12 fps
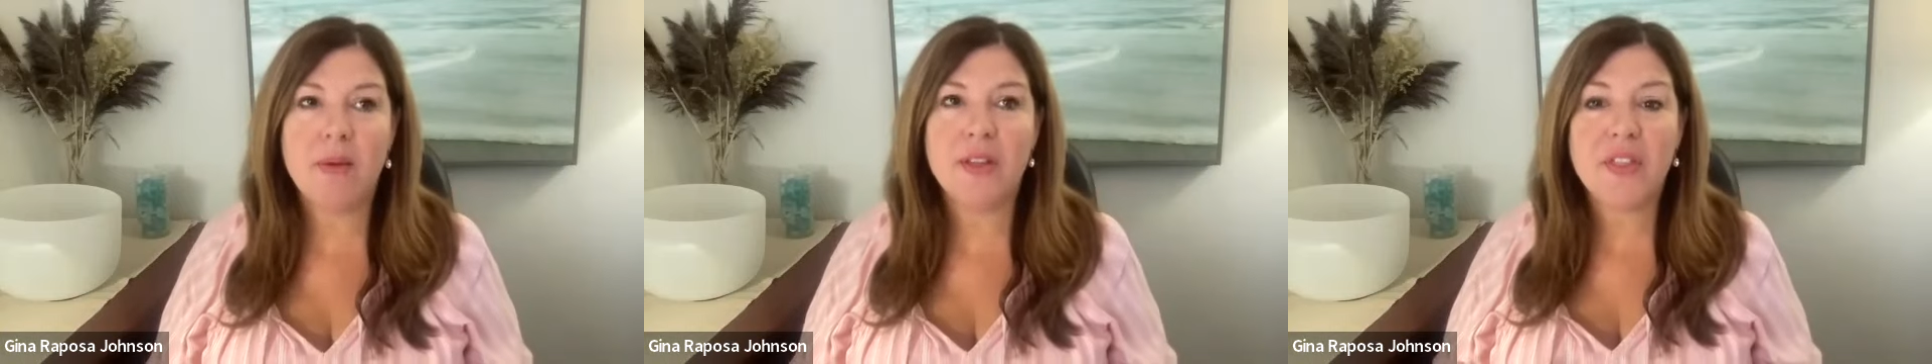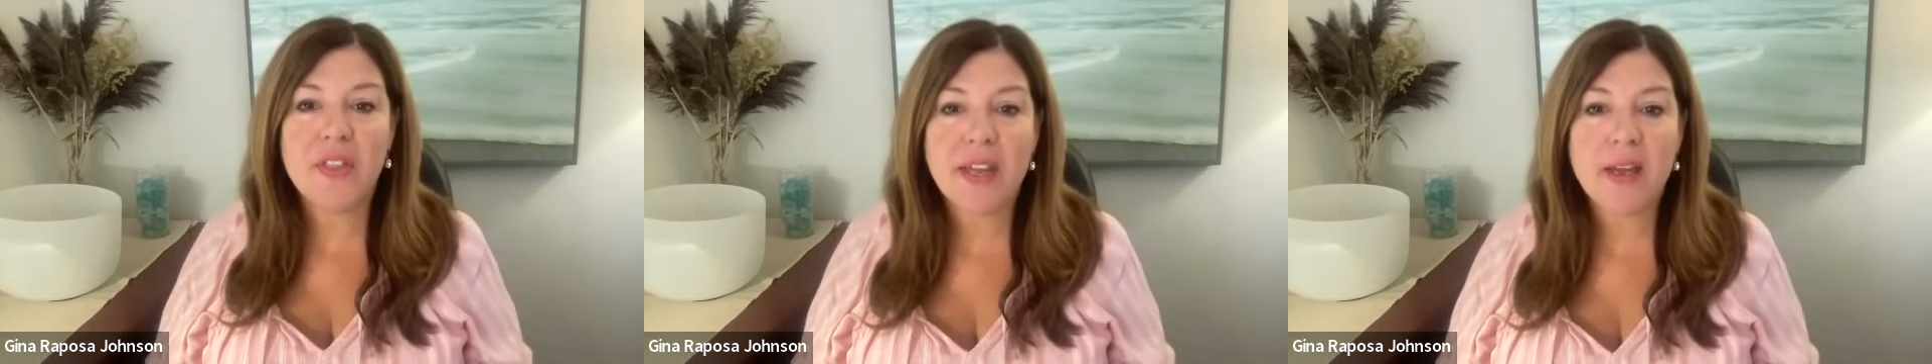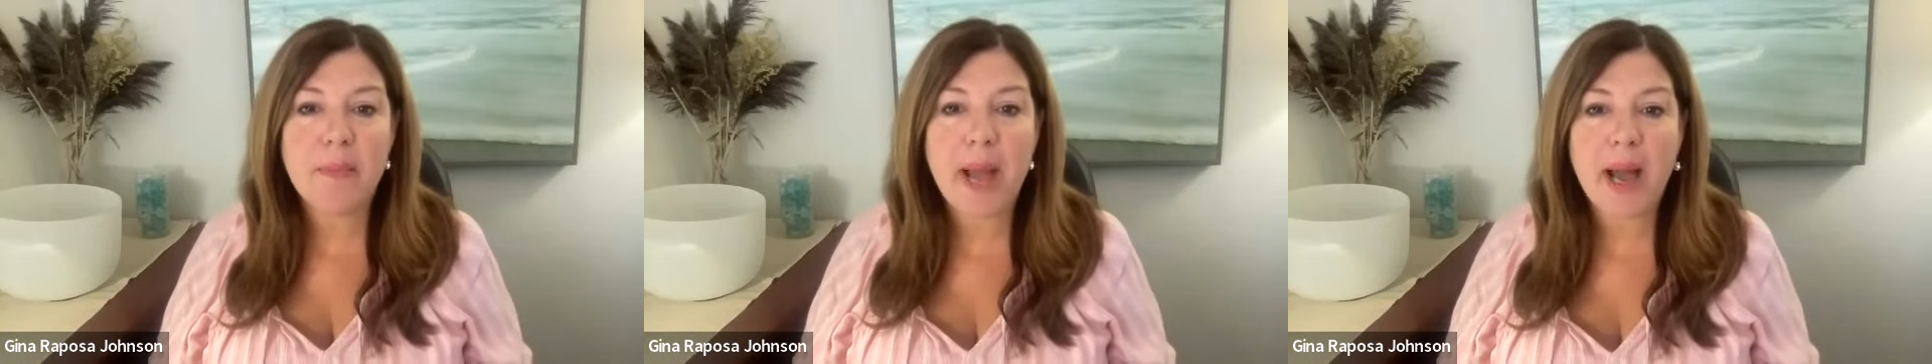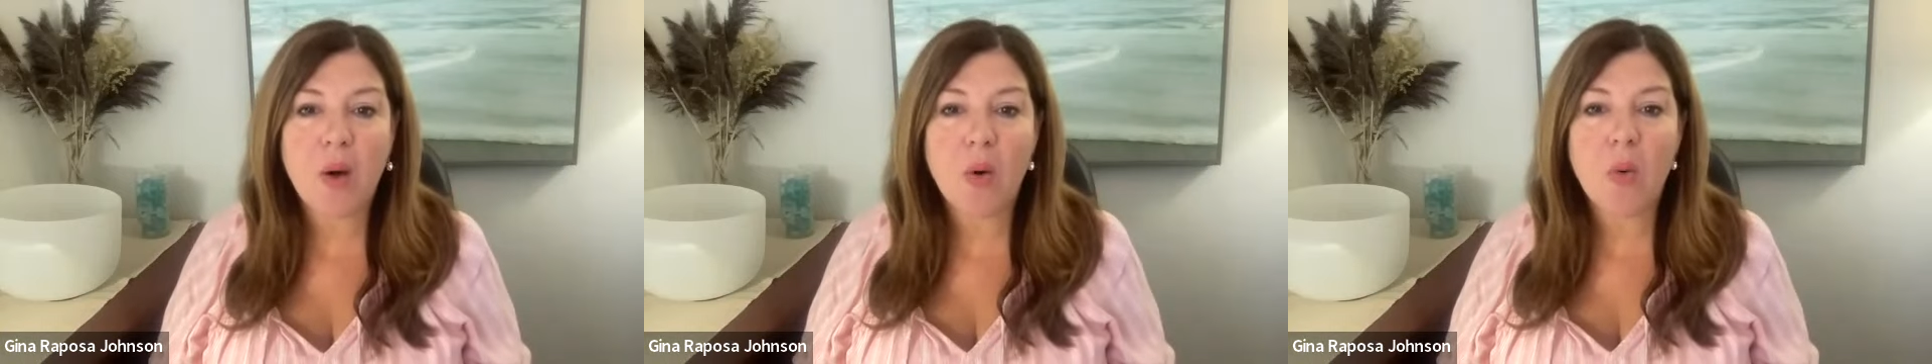Think
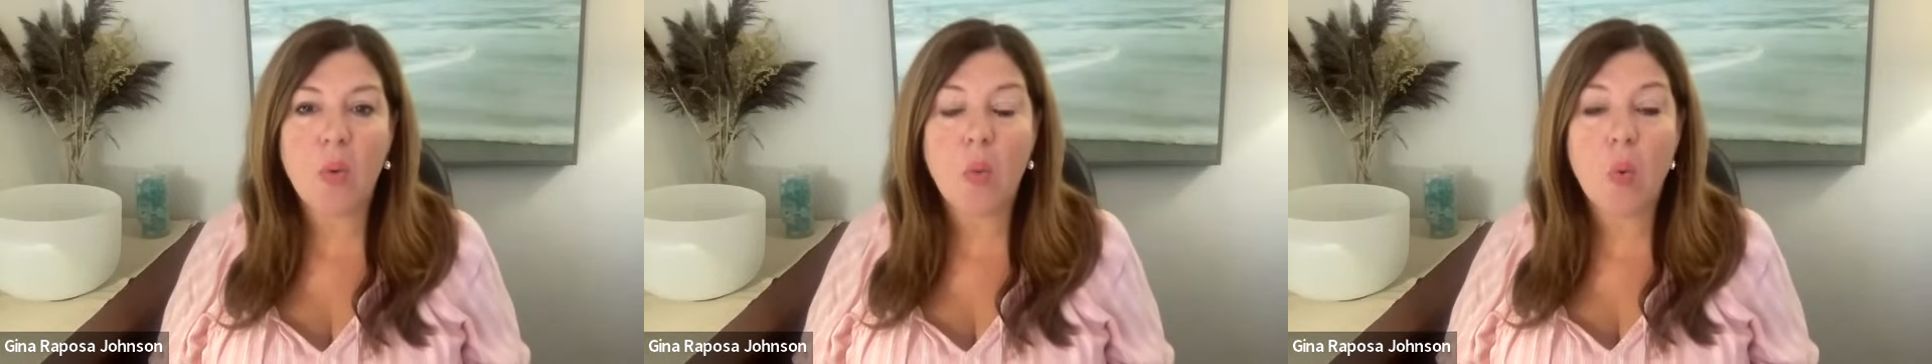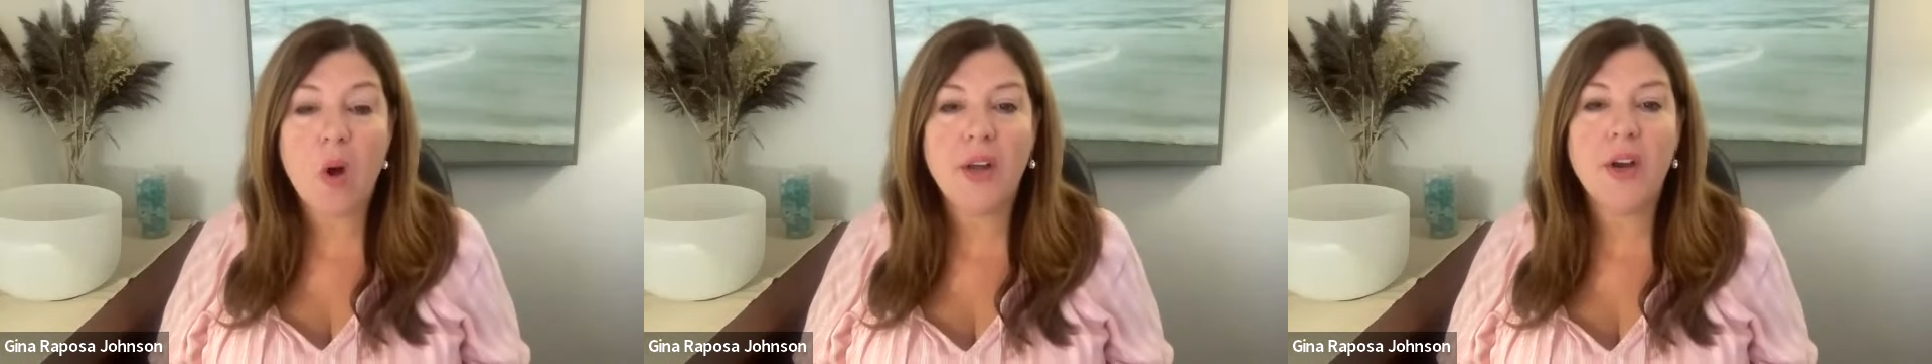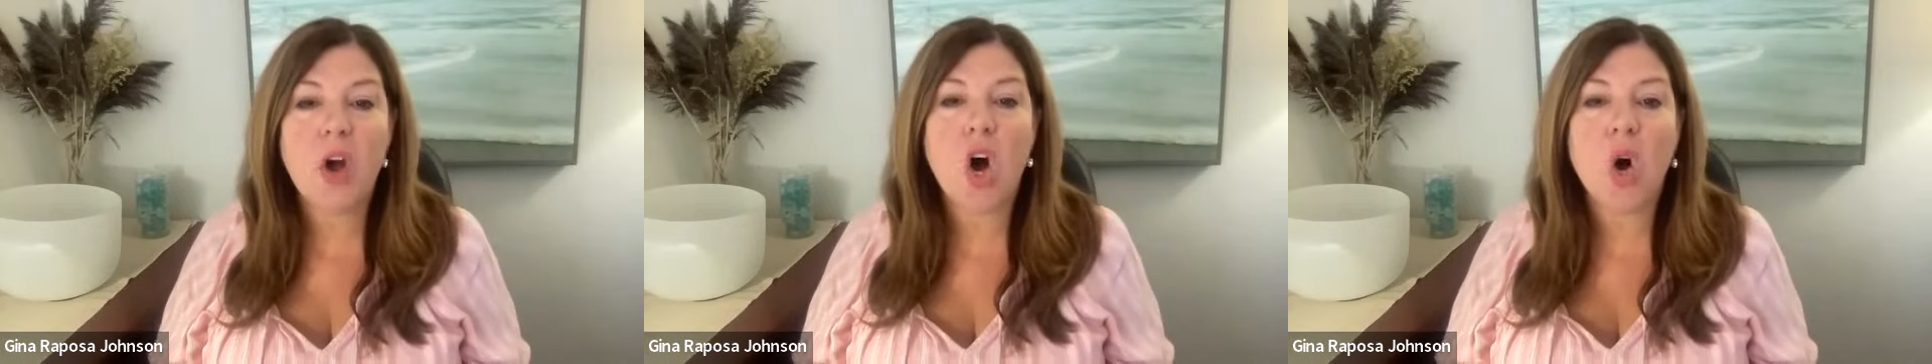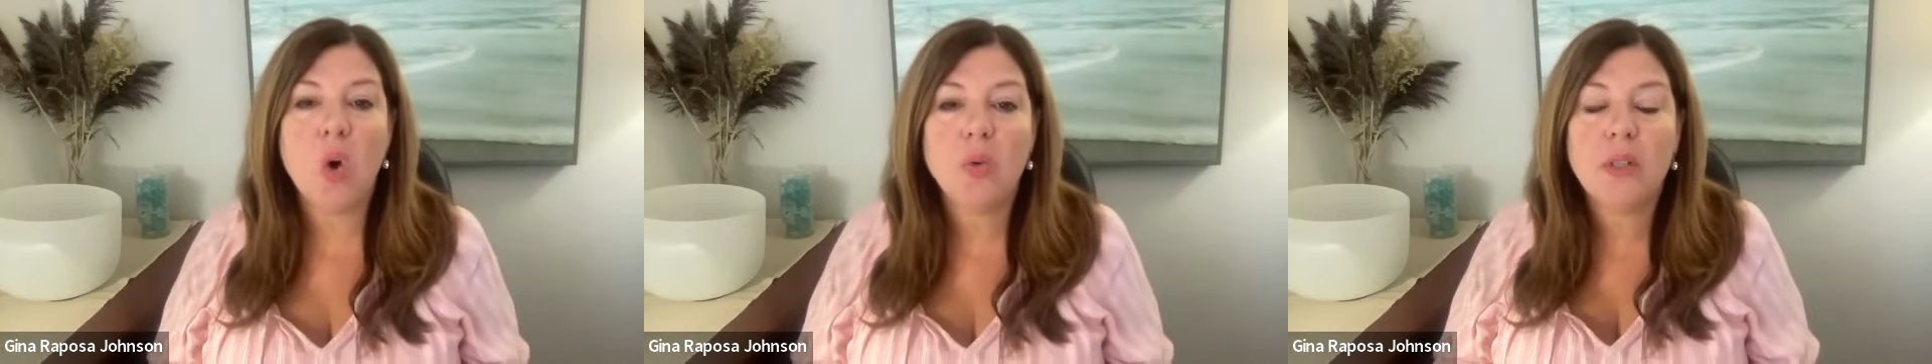about what
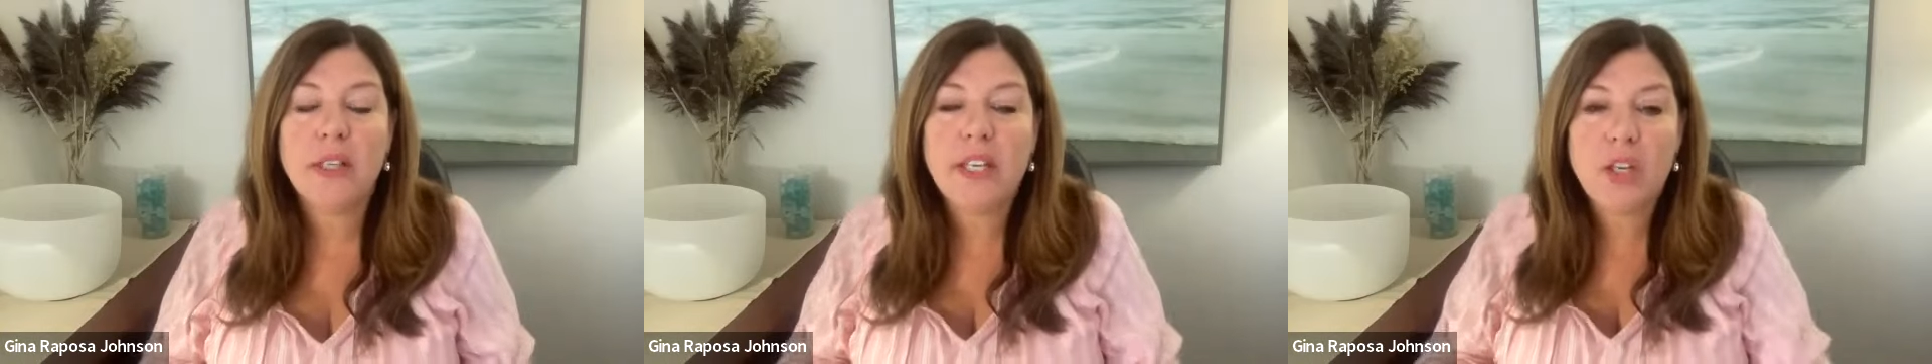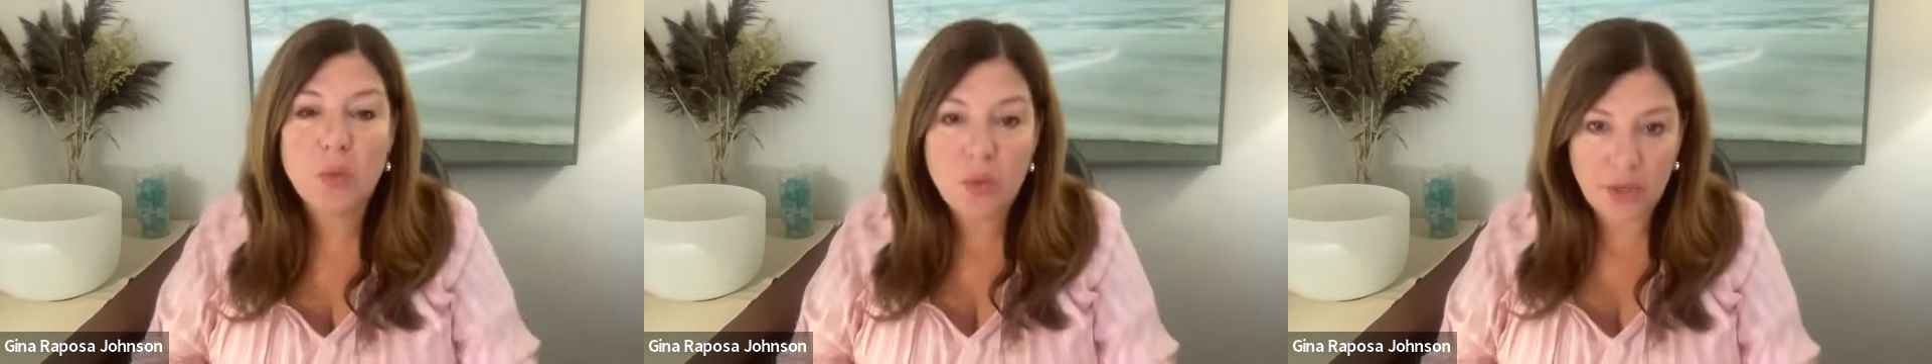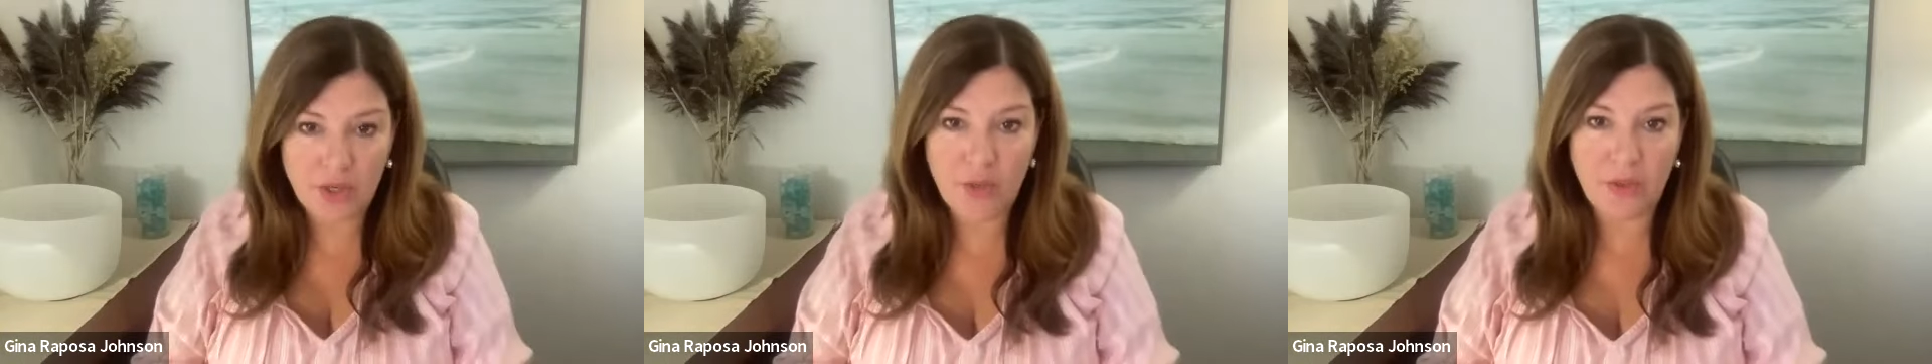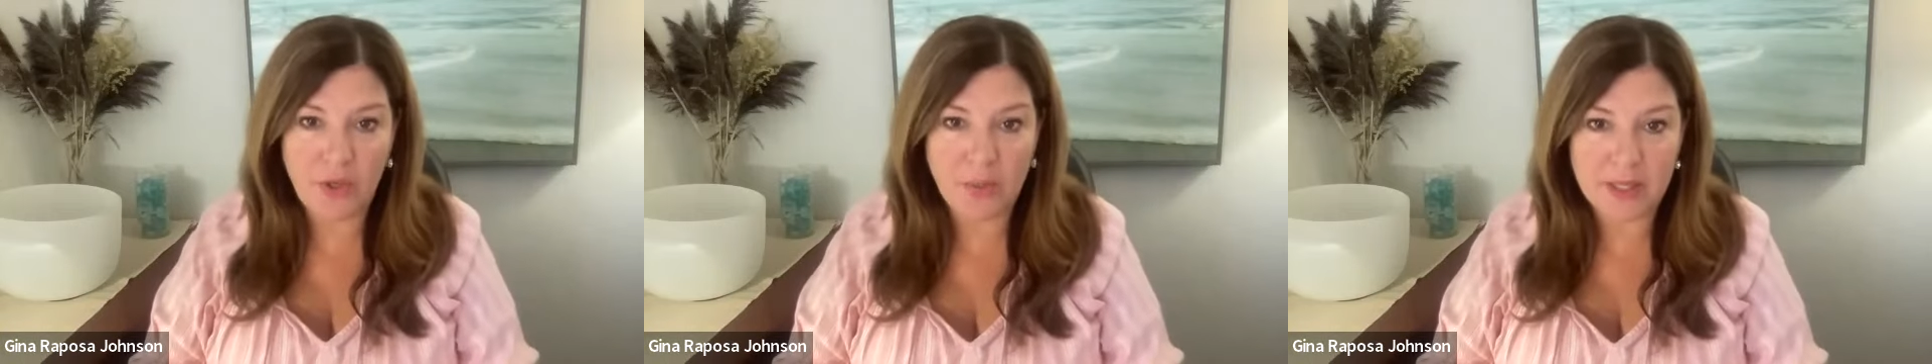only you can do
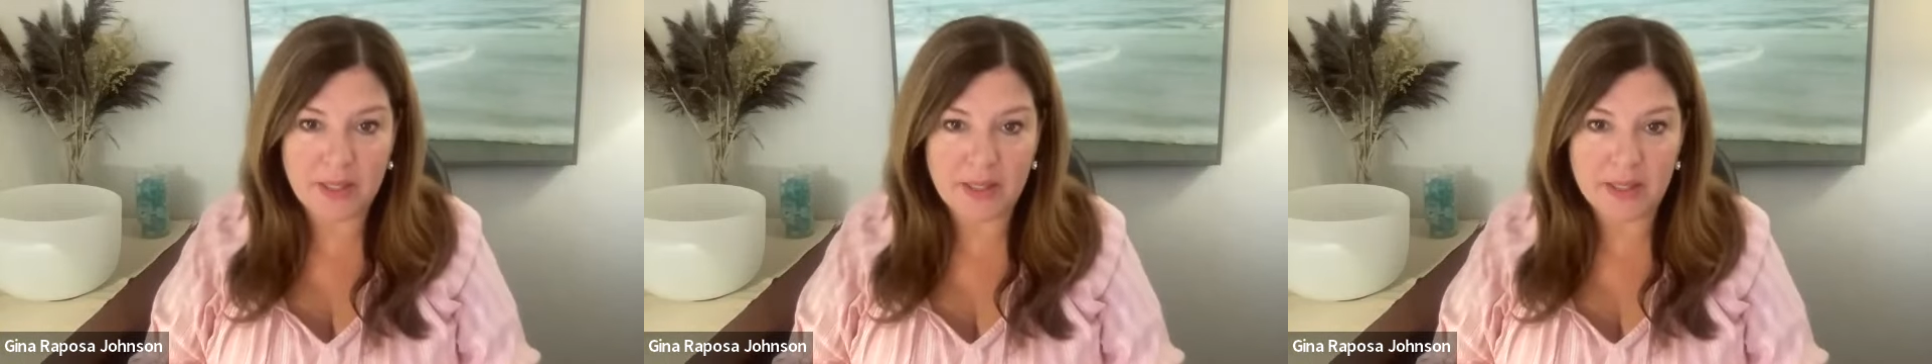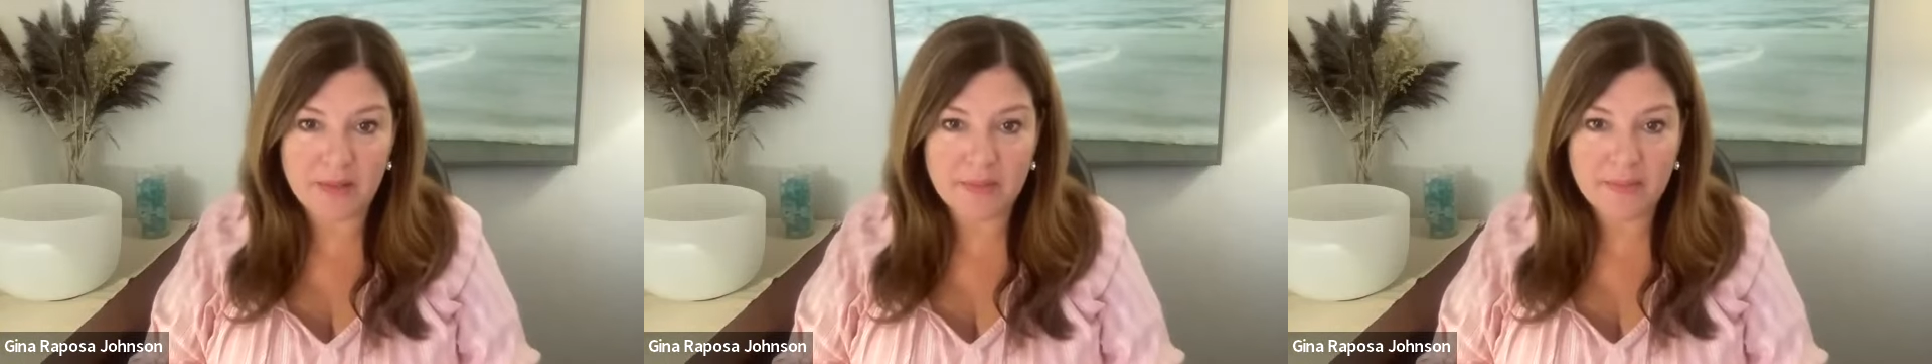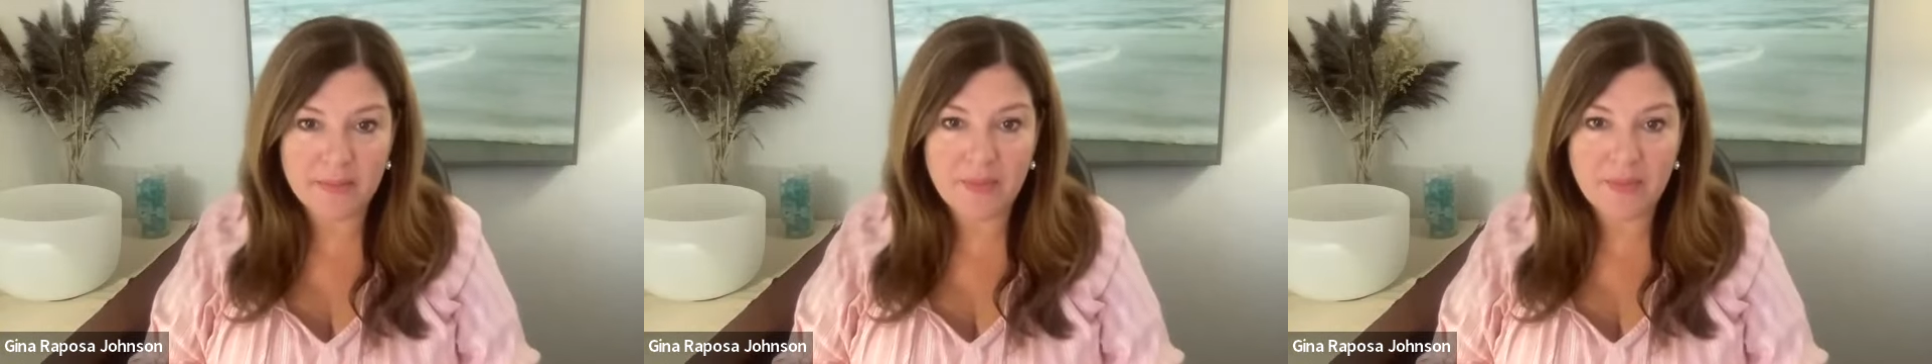in your business,